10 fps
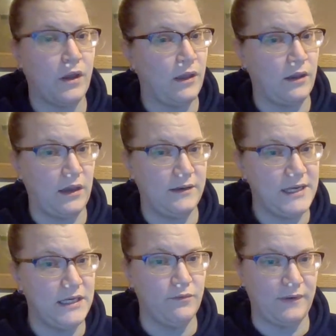
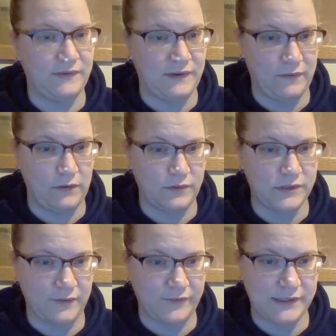continue receiving those
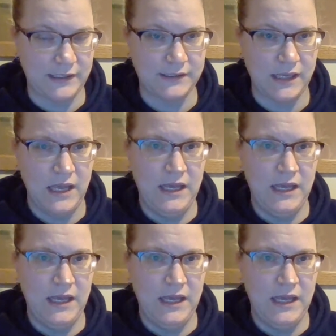services.